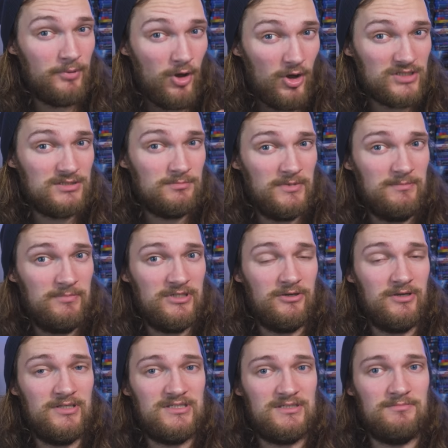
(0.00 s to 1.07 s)
possibly be
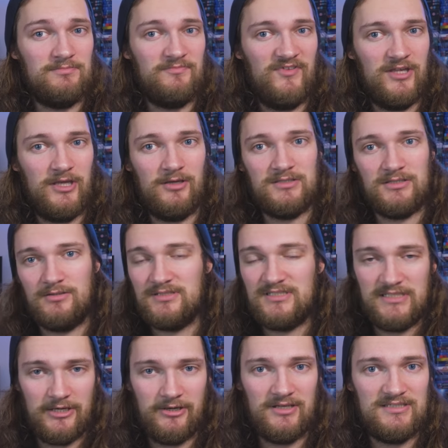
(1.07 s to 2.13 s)
doing some videos on
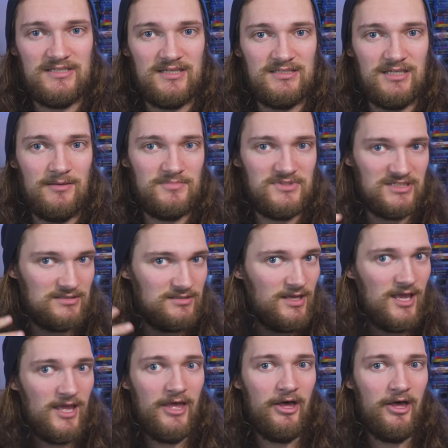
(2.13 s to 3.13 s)
stereo setups and